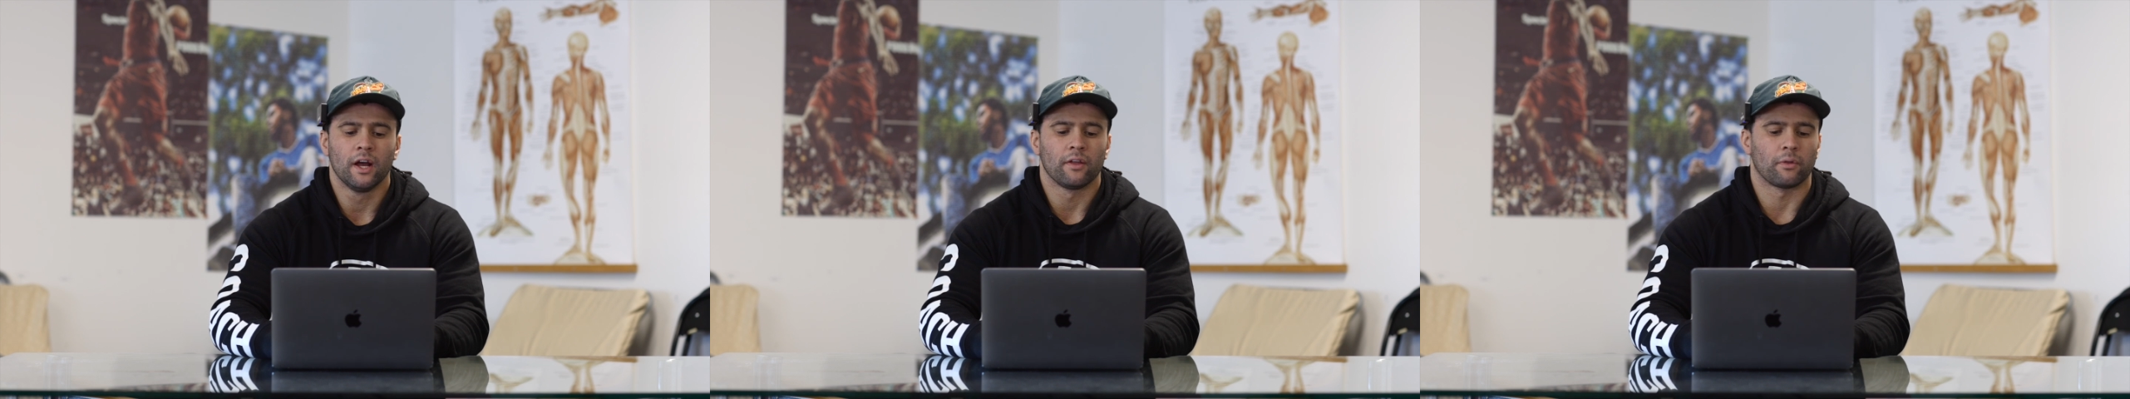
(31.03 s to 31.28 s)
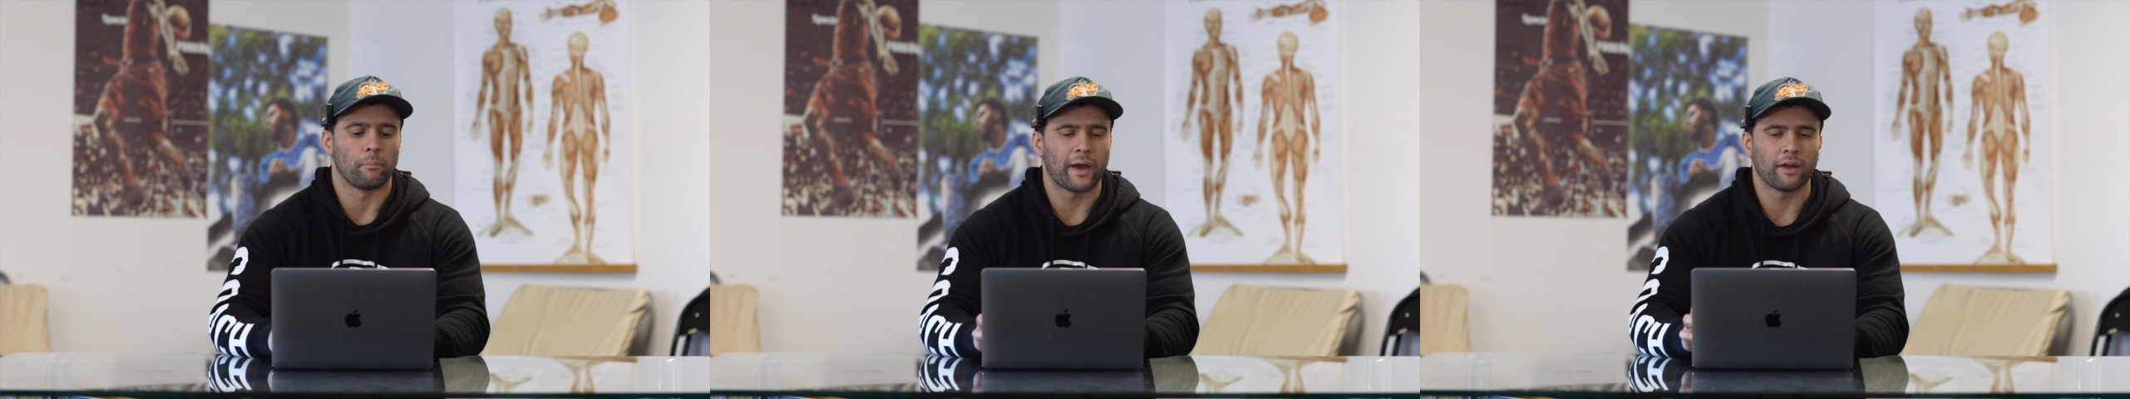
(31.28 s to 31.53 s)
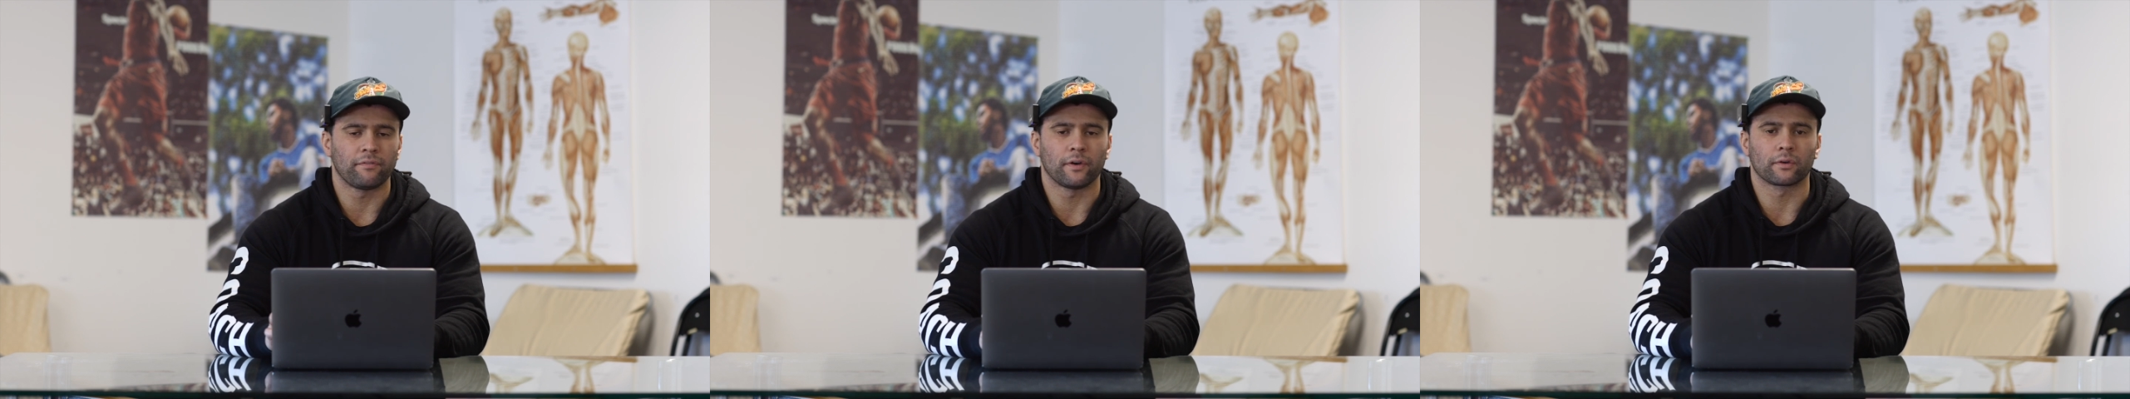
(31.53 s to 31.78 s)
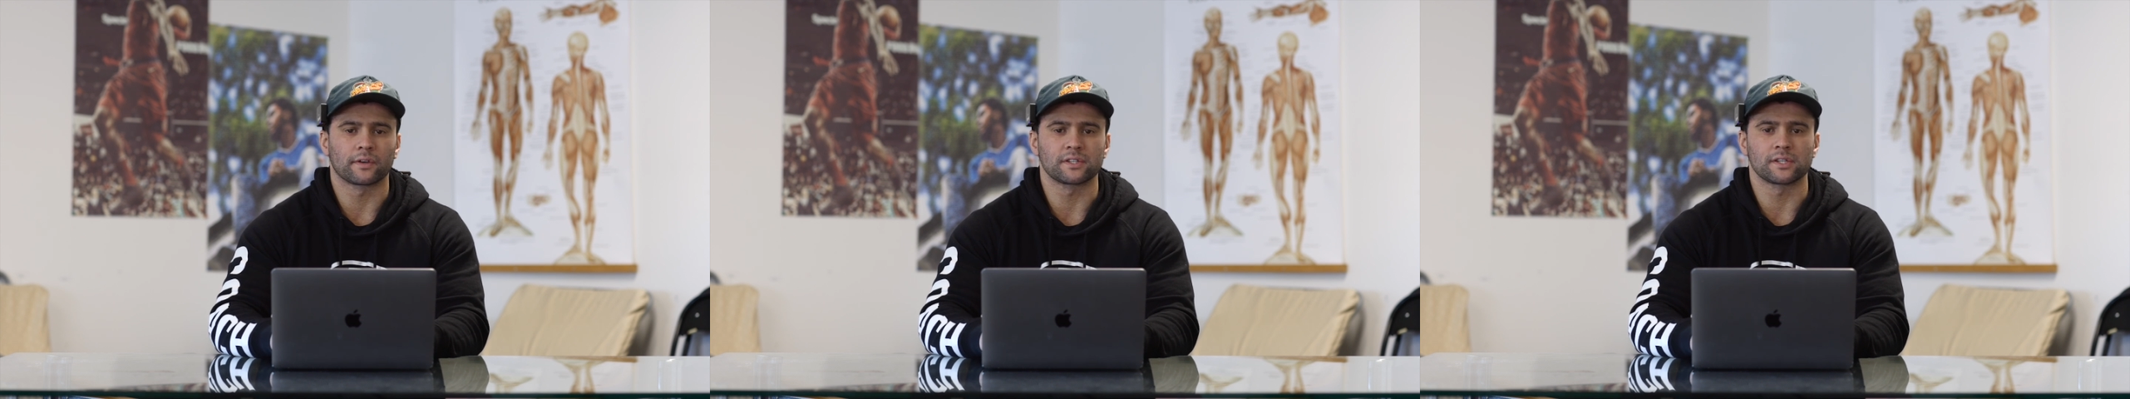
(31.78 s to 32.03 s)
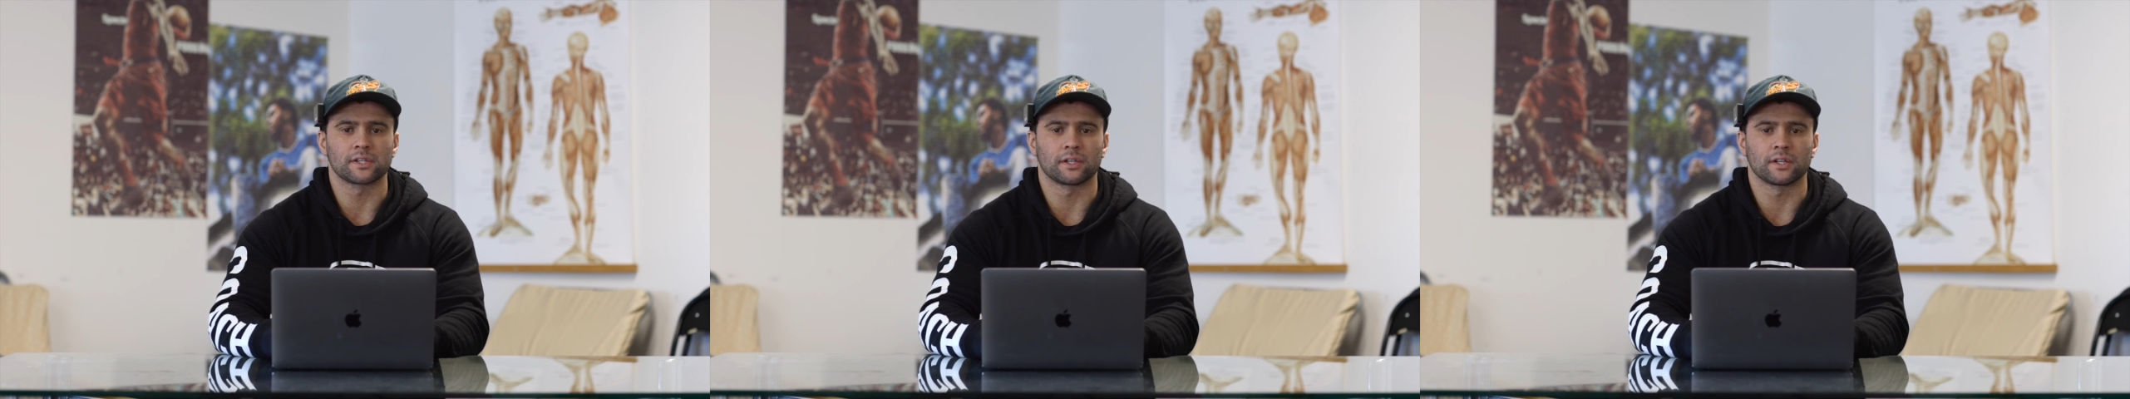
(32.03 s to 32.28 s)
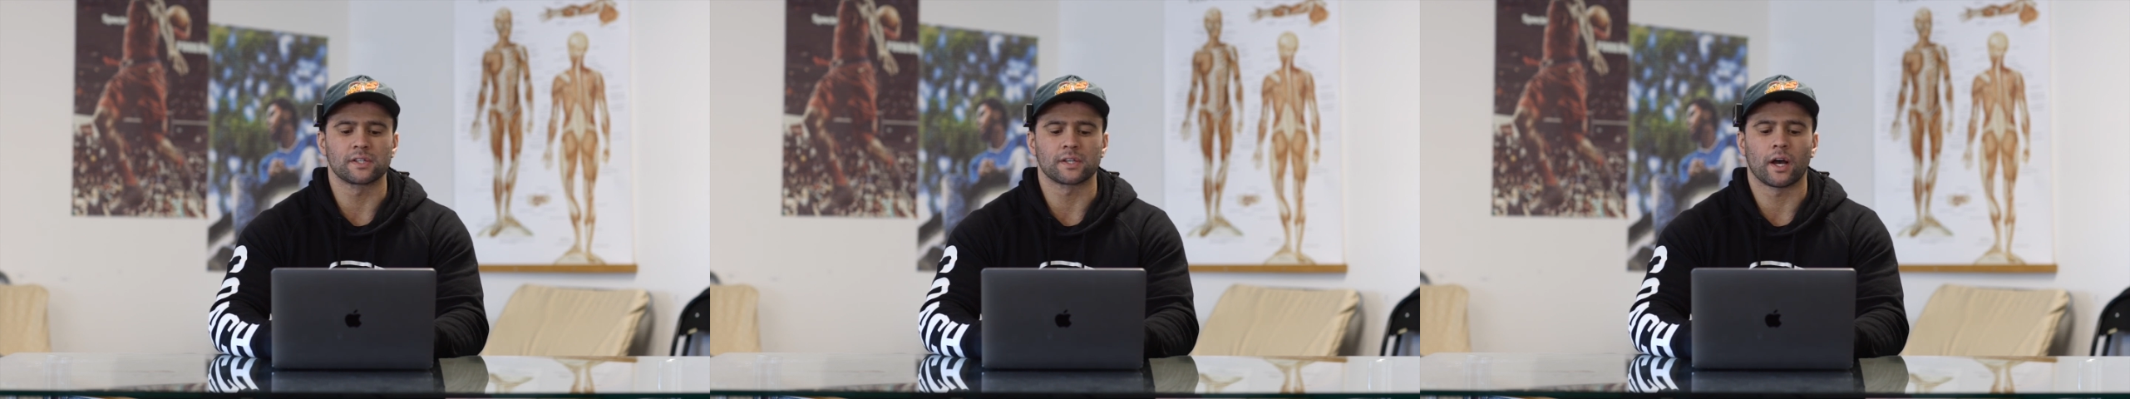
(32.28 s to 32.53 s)
The main focuses
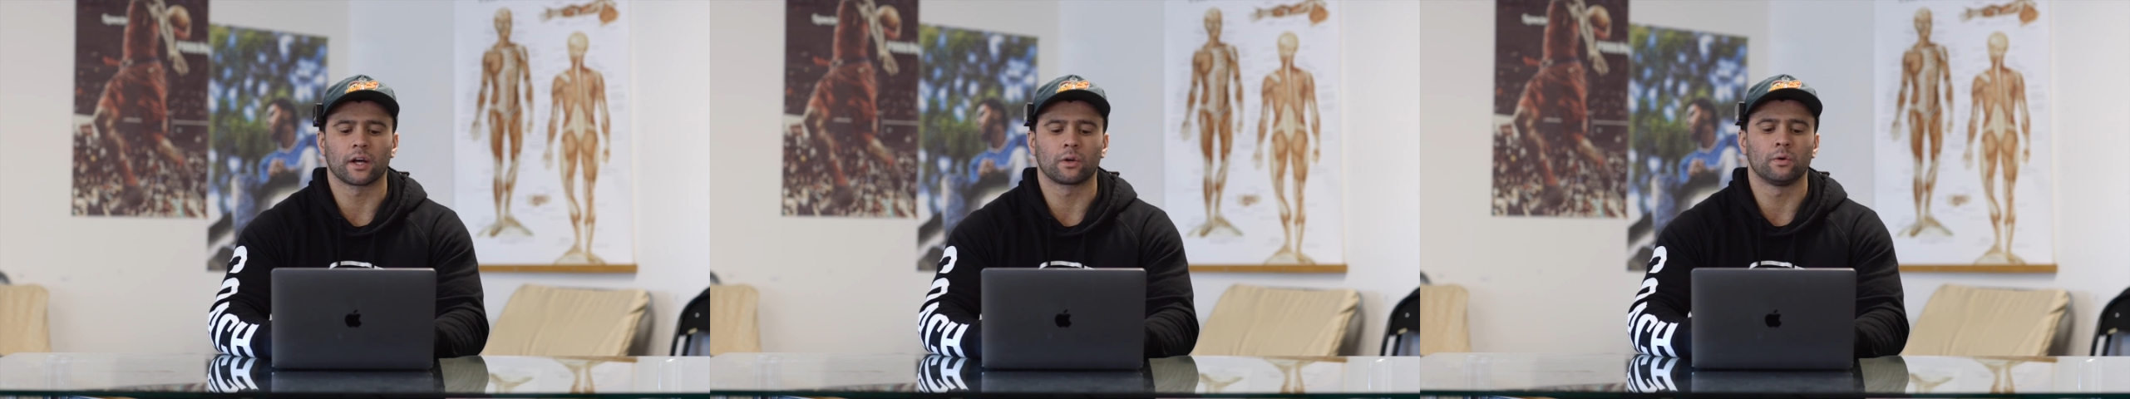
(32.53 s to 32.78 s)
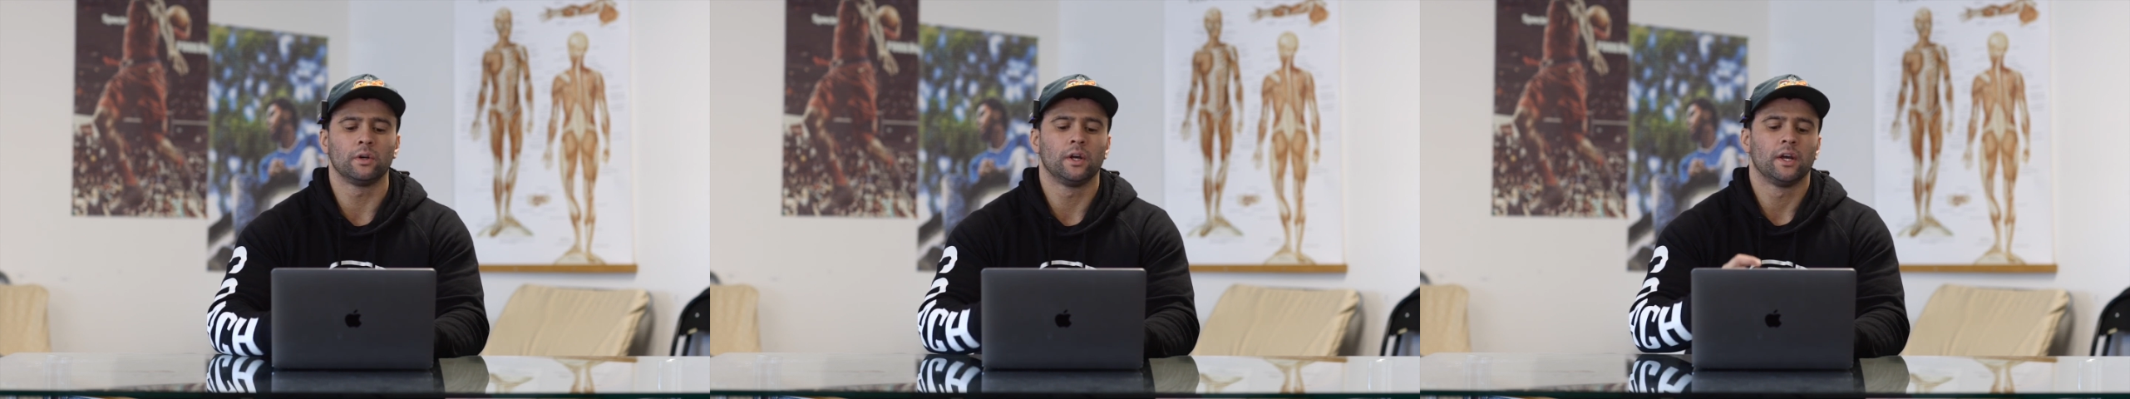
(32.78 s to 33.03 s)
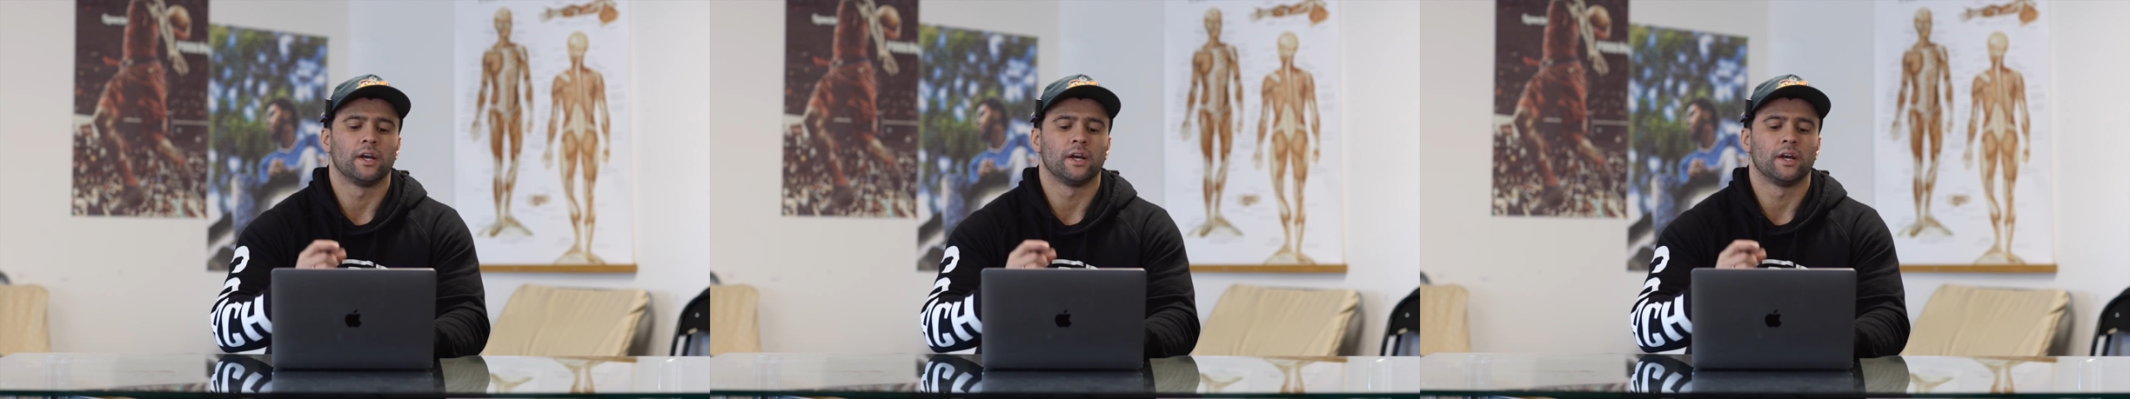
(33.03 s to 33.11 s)
in this cycle